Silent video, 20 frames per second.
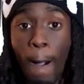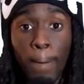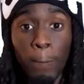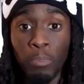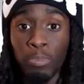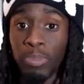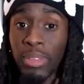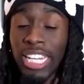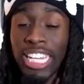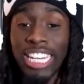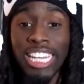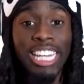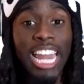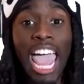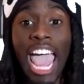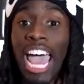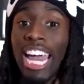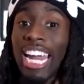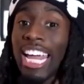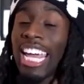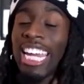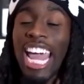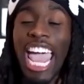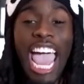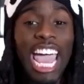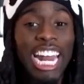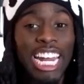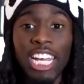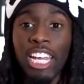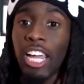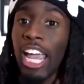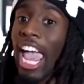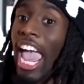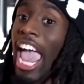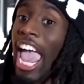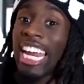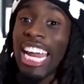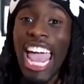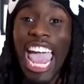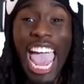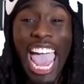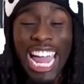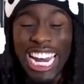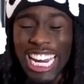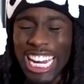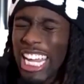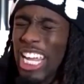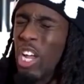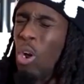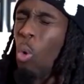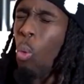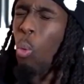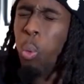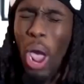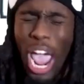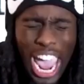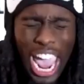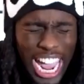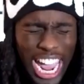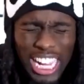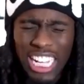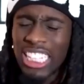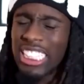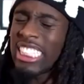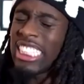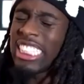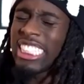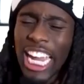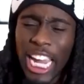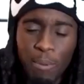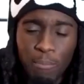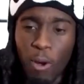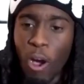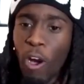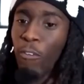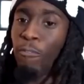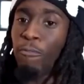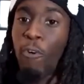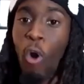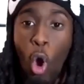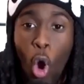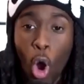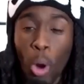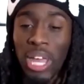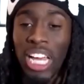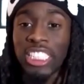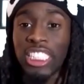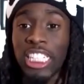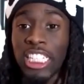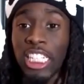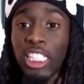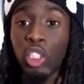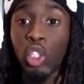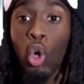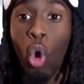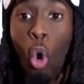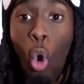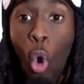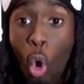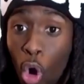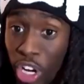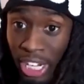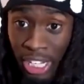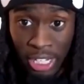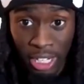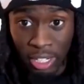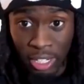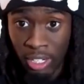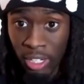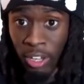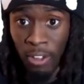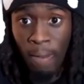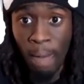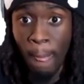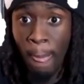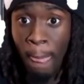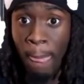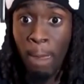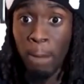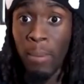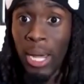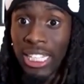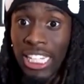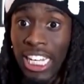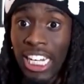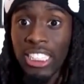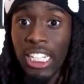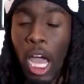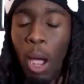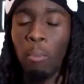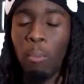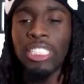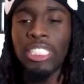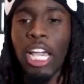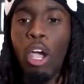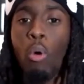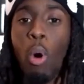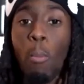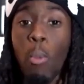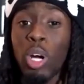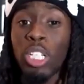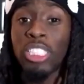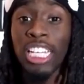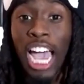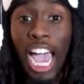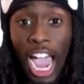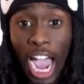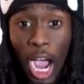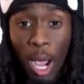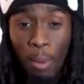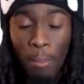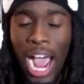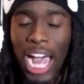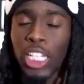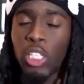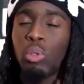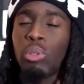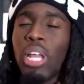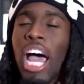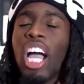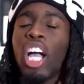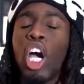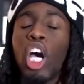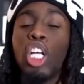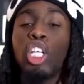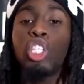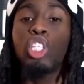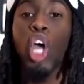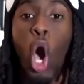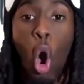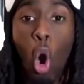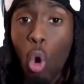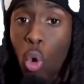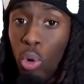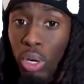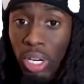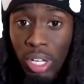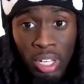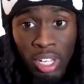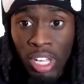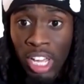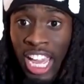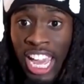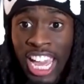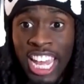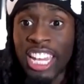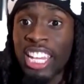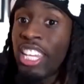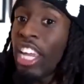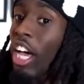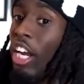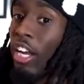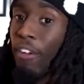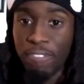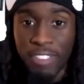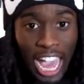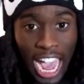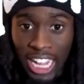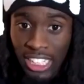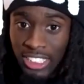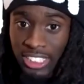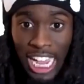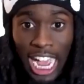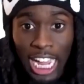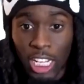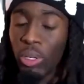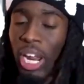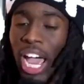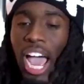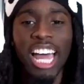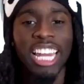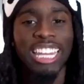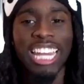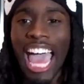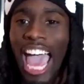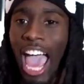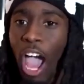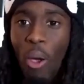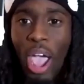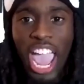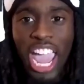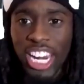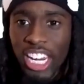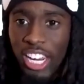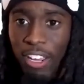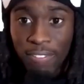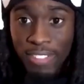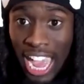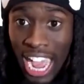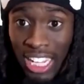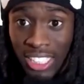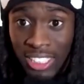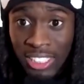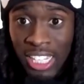As you should. Real shit. Real shit. Way, shape, or form, that shit is corny. You meant that I said, I'm gonna say it one more time. I do not condone none of that. I do not allow any of that.